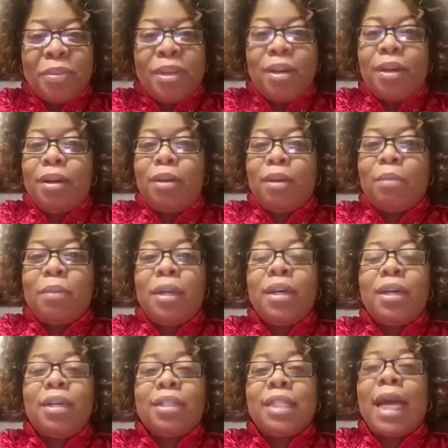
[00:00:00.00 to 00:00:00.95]

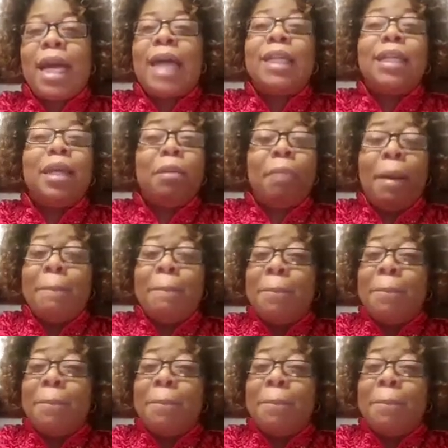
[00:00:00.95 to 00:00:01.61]
because I did my